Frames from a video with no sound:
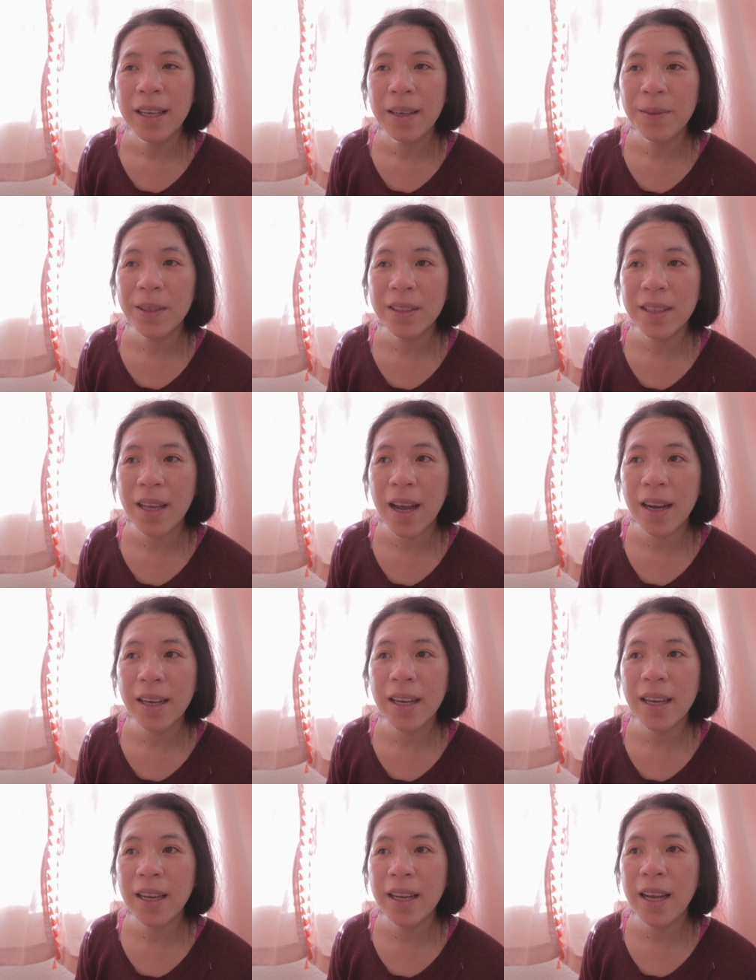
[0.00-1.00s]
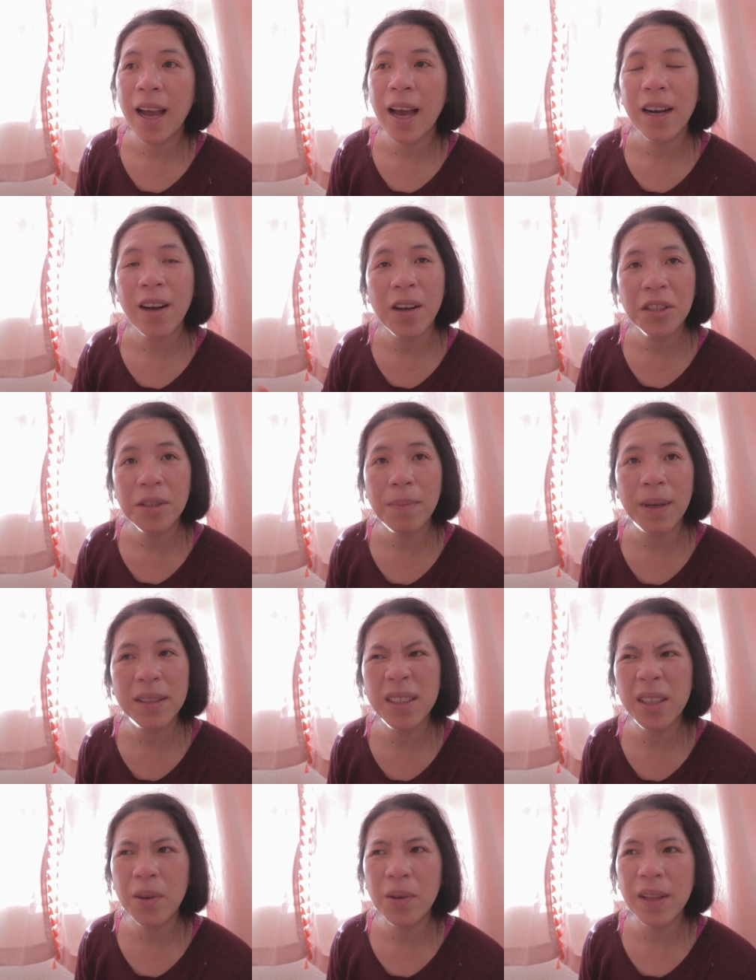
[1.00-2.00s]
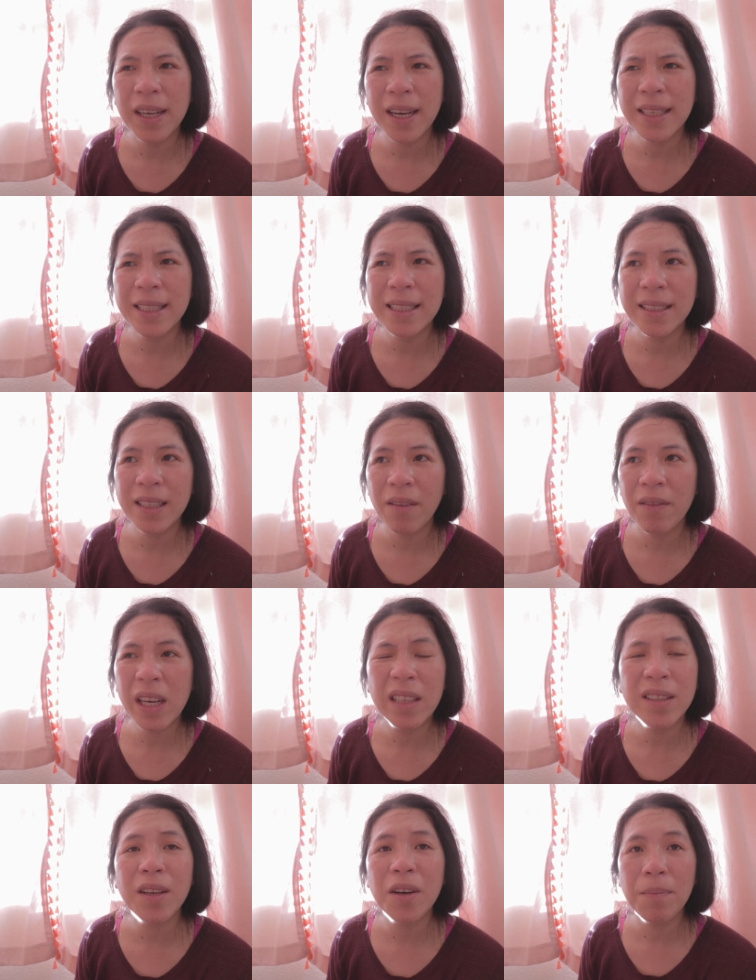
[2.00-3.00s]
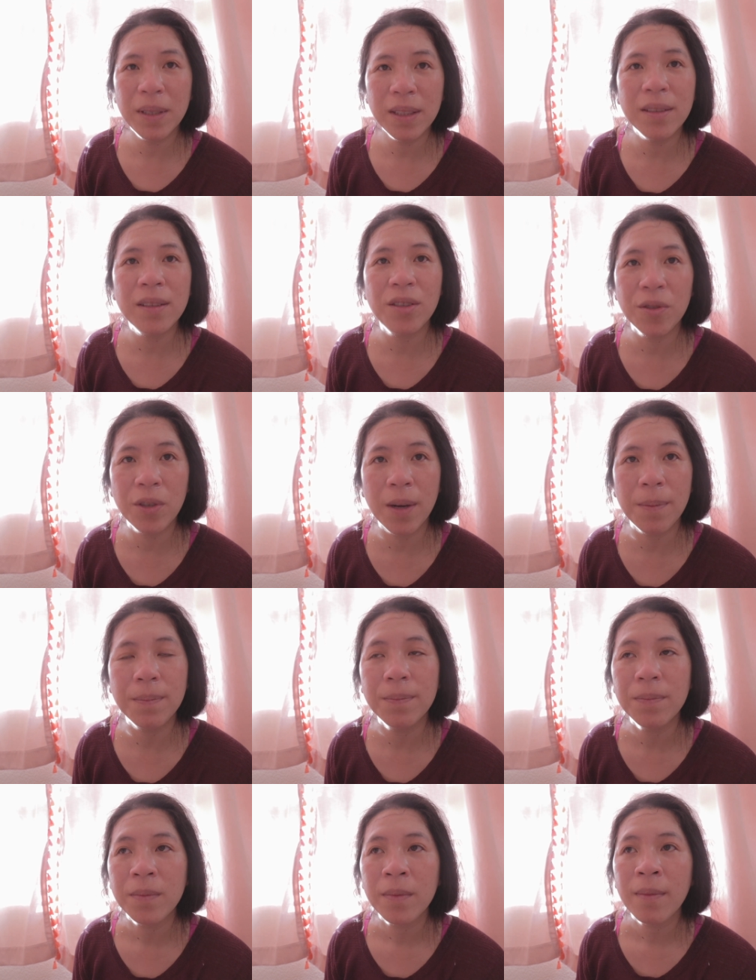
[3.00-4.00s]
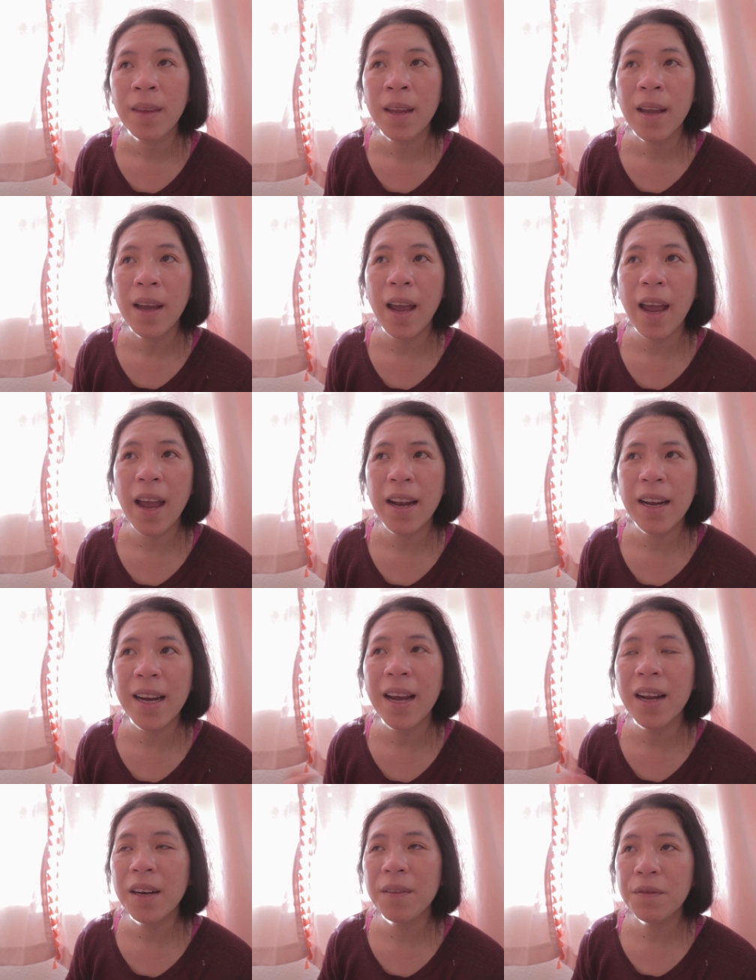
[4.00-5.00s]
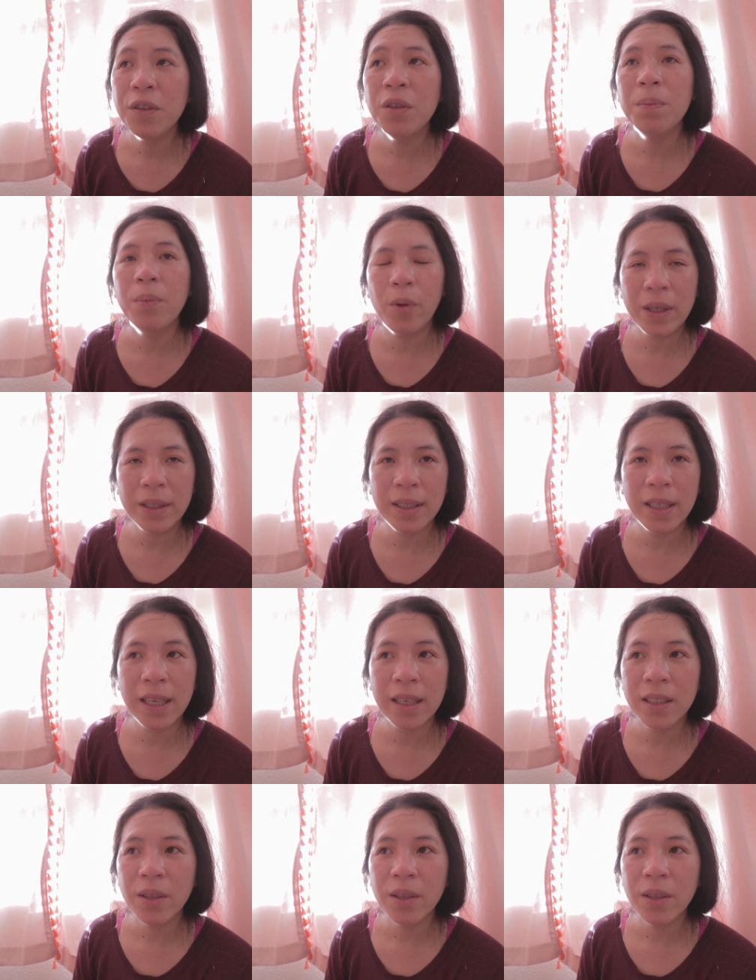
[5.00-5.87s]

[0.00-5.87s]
was that he had gone to Mexico in the 1970s on a business trip and he had food poisoning.